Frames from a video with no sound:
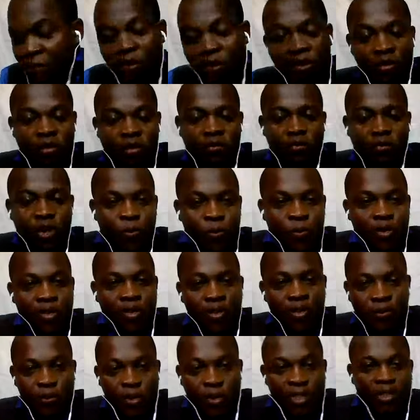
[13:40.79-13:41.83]
for
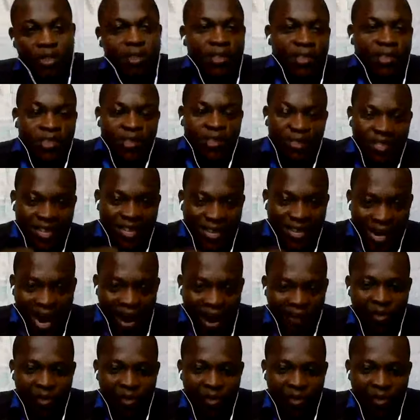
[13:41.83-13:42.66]
responsibility is